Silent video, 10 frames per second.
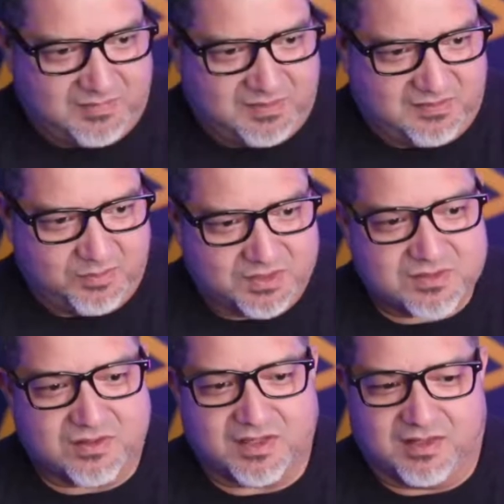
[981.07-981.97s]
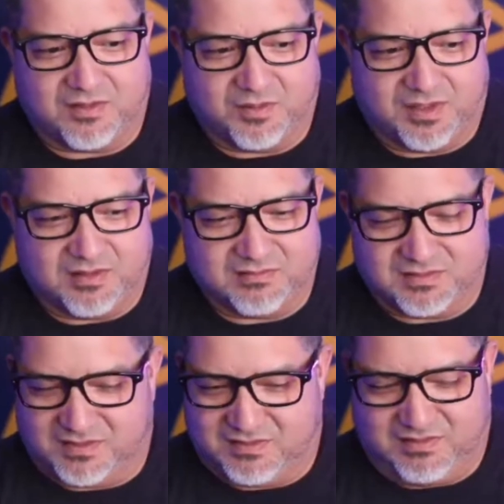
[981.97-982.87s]
Let's make sure. Okay, there we are.
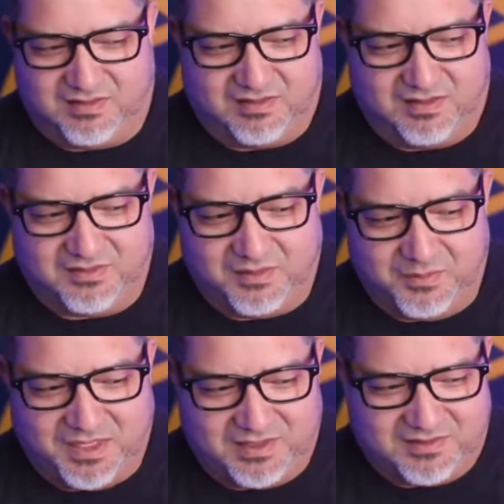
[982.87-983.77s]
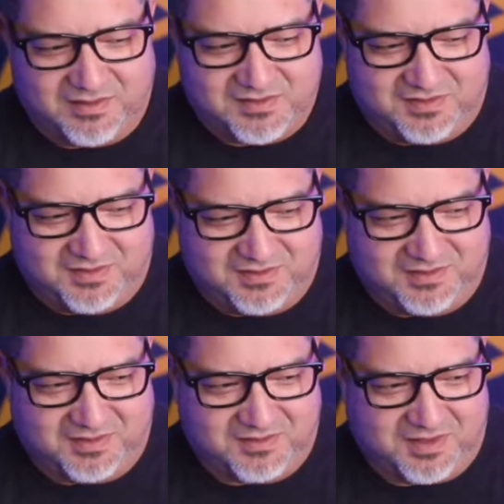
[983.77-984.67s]
Okay, so let me not touch
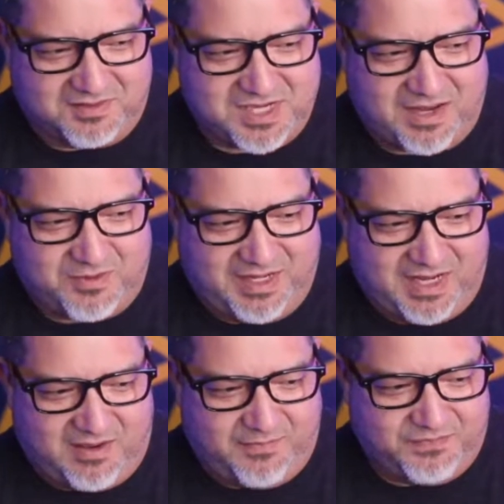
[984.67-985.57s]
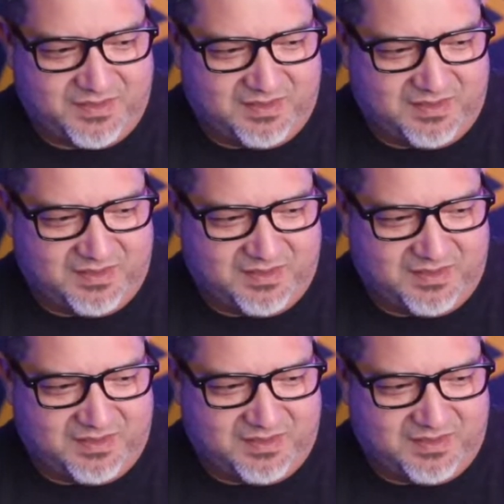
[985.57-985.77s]
the chat right now.